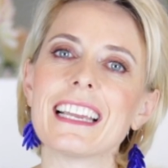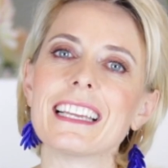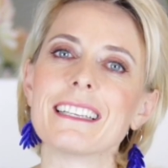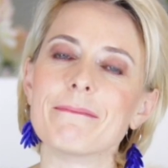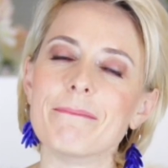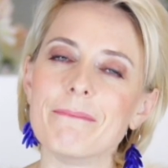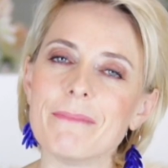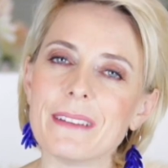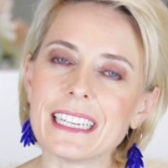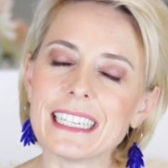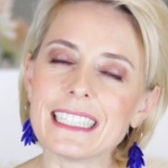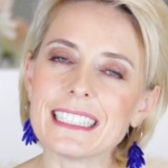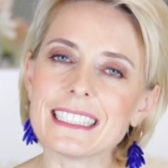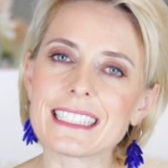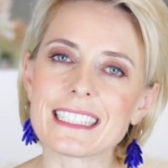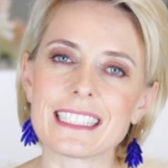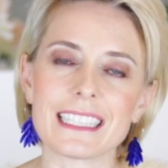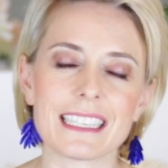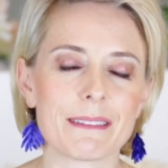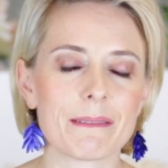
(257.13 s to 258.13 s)
it
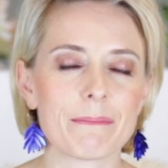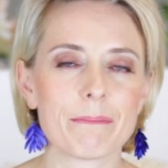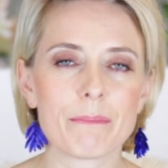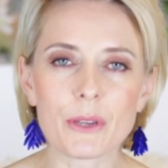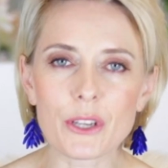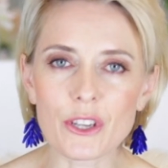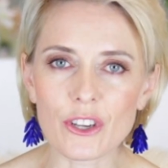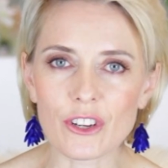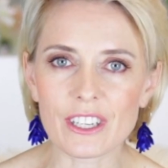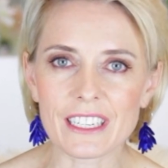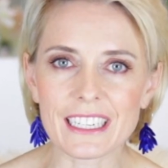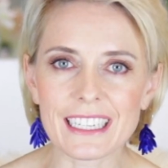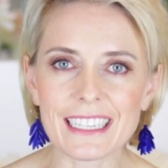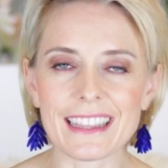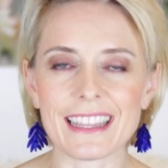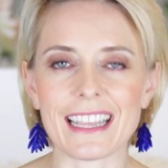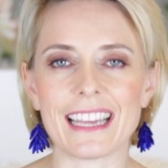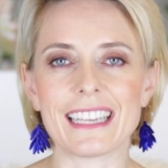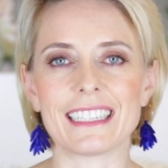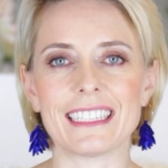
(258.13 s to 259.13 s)
means purely
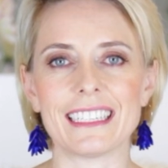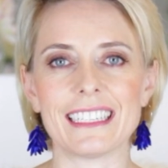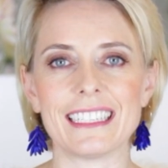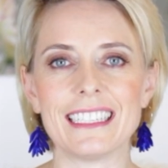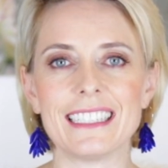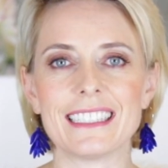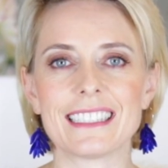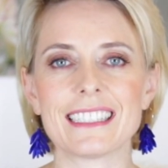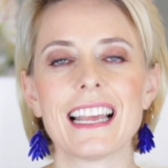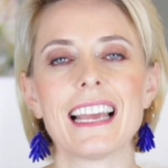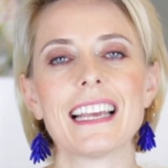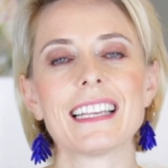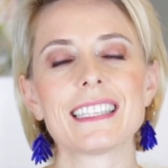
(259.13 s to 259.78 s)
that it is